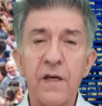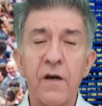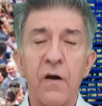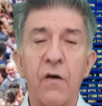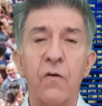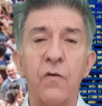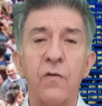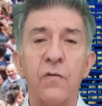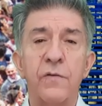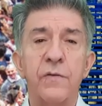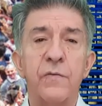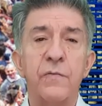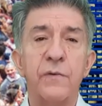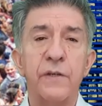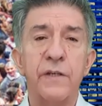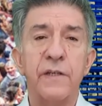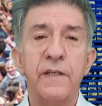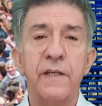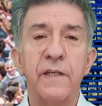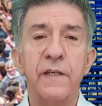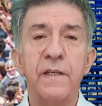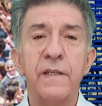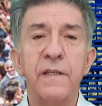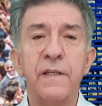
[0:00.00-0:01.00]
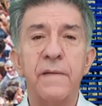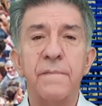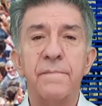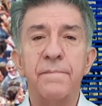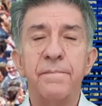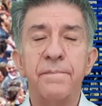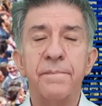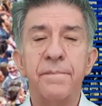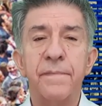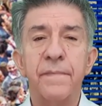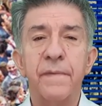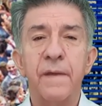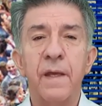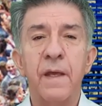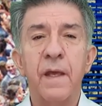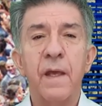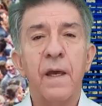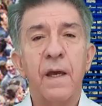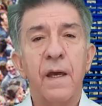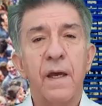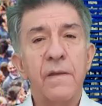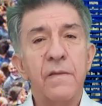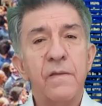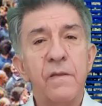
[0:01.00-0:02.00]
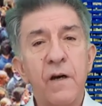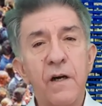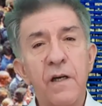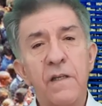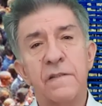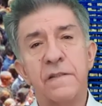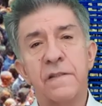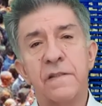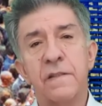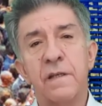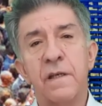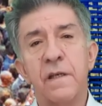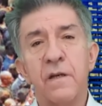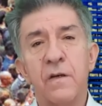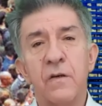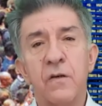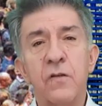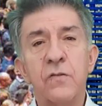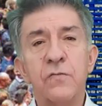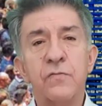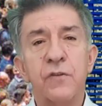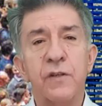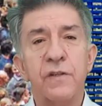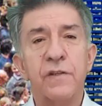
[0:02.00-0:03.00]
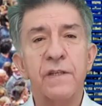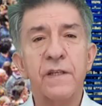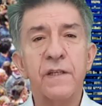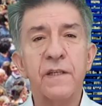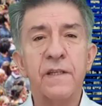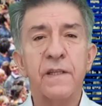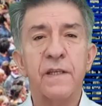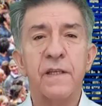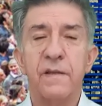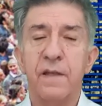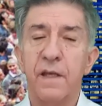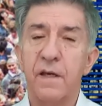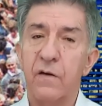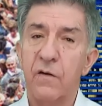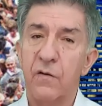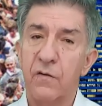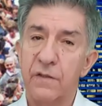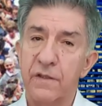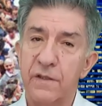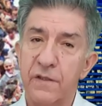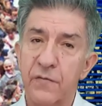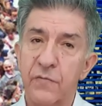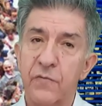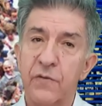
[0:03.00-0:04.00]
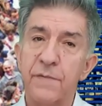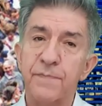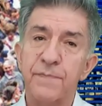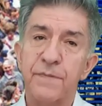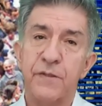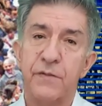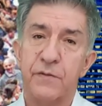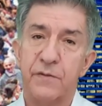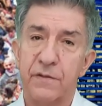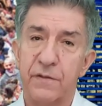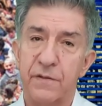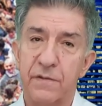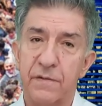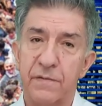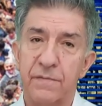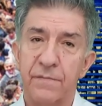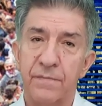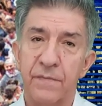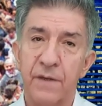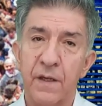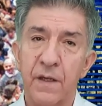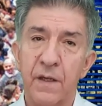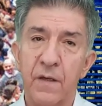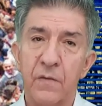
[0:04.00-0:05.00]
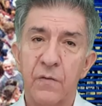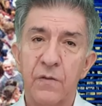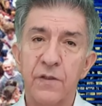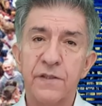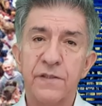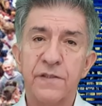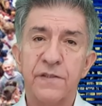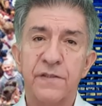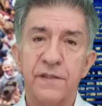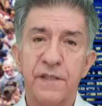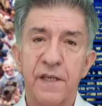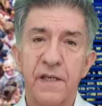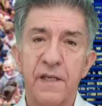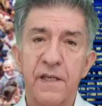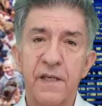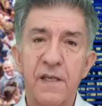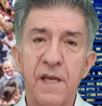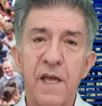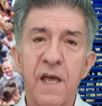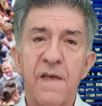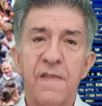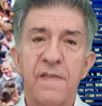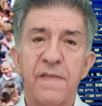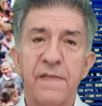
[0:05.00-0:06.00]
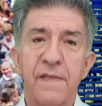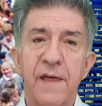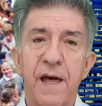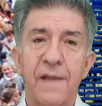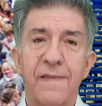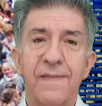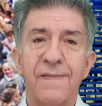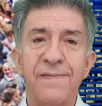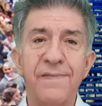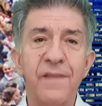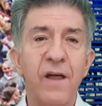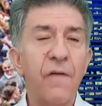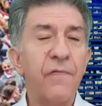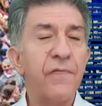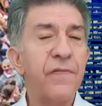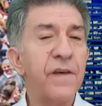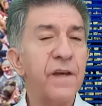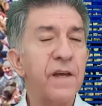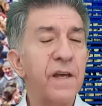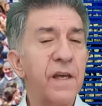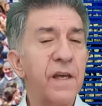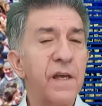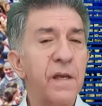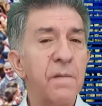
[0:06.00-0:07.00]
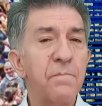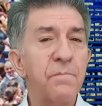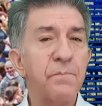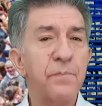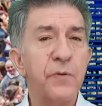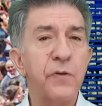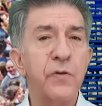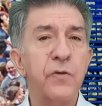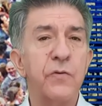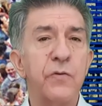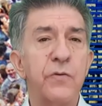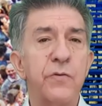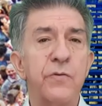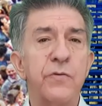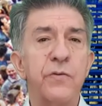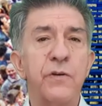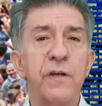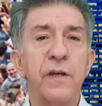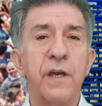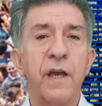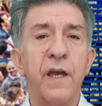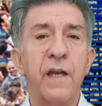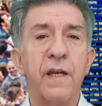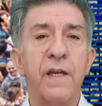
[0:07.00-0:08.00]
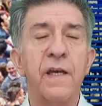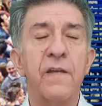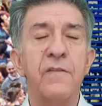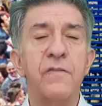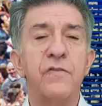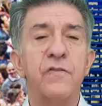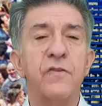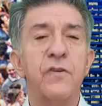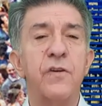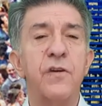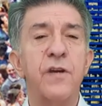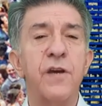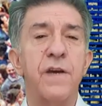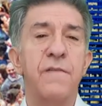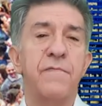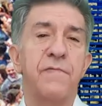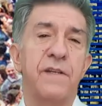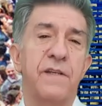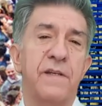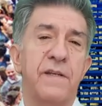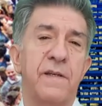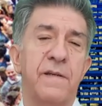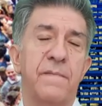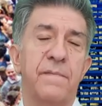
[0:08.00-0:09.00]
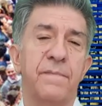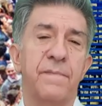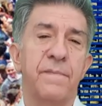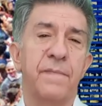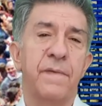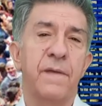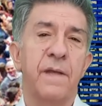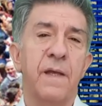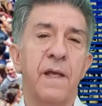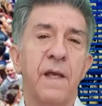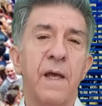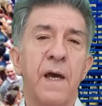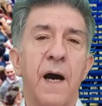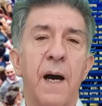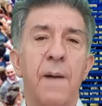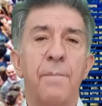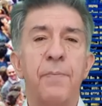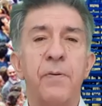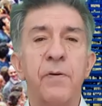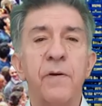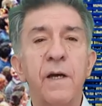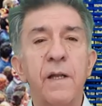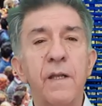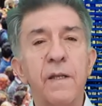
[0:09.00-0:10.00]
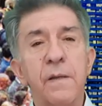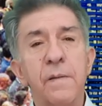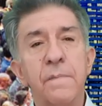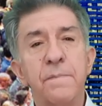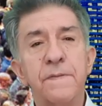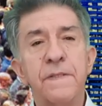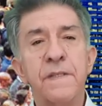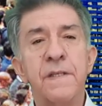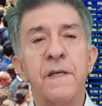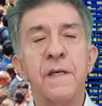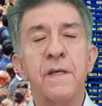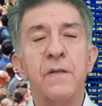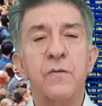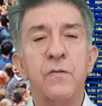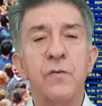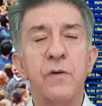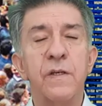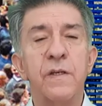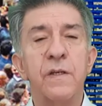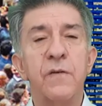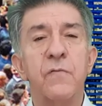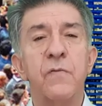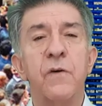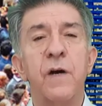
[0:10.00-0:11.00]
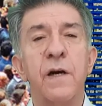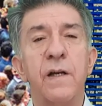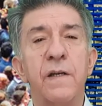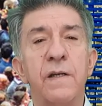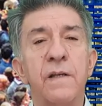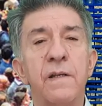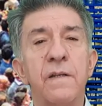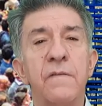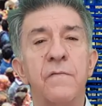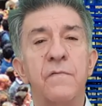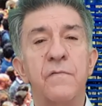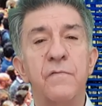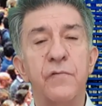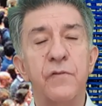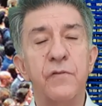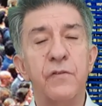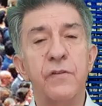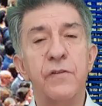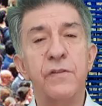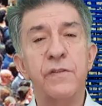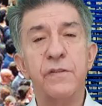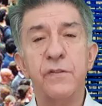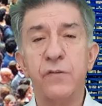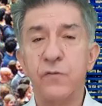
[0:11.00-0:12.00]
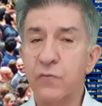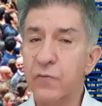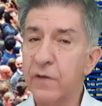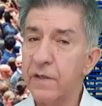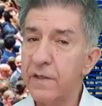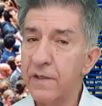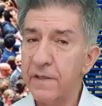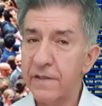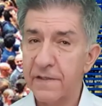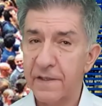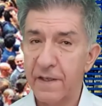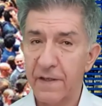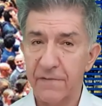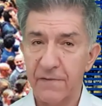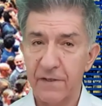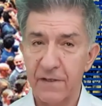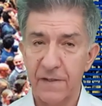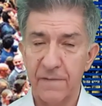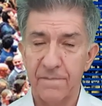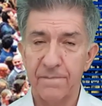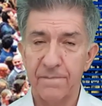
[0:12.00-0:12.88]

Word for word: all the wicked, and thus contradicting the Holy Scriptures, which say that nothing impure can enter heaven. Apocalypse 21 verse 27